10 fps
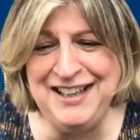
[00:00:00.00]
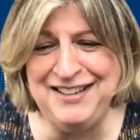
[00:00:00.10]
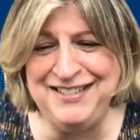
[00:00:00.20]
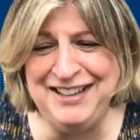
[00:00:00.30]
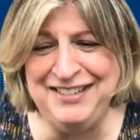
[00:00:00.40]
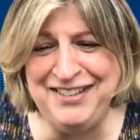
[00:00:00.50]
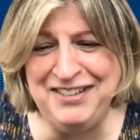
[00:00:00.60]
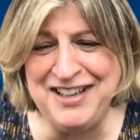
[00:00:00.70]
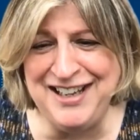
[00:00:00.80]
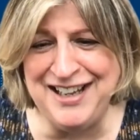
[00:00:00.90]
yeah,
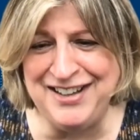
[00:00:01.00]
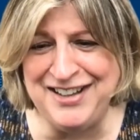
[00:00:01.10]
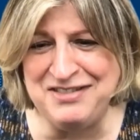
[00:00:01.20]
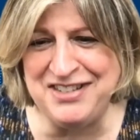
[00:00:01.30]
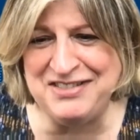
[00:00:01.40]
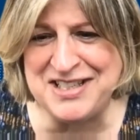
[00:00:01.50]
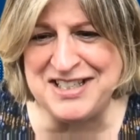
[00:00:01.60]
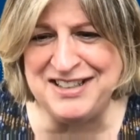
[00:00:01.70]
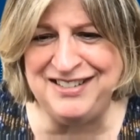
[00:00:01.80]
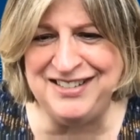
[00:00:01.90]
okay, yeah, that was
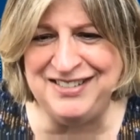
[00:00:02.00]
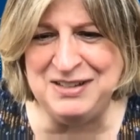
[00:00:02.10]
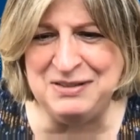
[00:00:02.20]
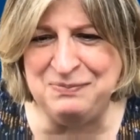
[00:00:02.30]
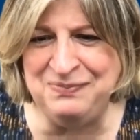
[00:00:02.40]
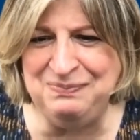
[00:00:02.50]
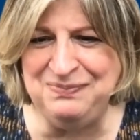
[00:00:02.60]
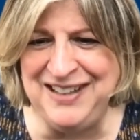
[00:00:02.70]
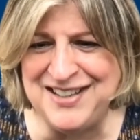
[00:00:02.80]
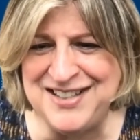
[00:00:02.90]

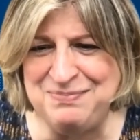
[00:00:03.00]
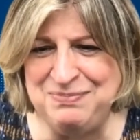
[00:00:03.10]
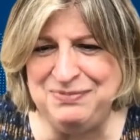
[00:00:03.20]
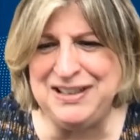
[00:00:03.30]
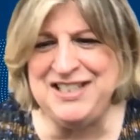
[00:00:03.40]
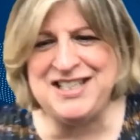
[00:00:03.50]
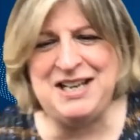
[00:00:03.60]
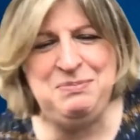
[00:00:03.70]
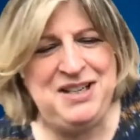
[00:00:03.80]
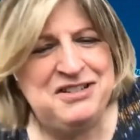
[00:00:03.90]
yes, please
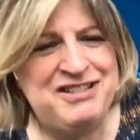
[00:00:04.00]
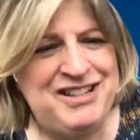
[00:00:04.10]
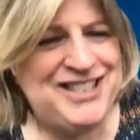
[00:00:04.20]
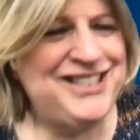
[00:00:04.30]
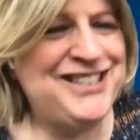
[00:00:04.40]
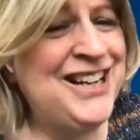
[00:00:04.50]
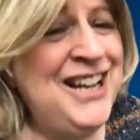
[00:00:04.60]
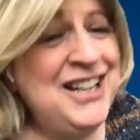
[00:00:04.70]
send me your questions.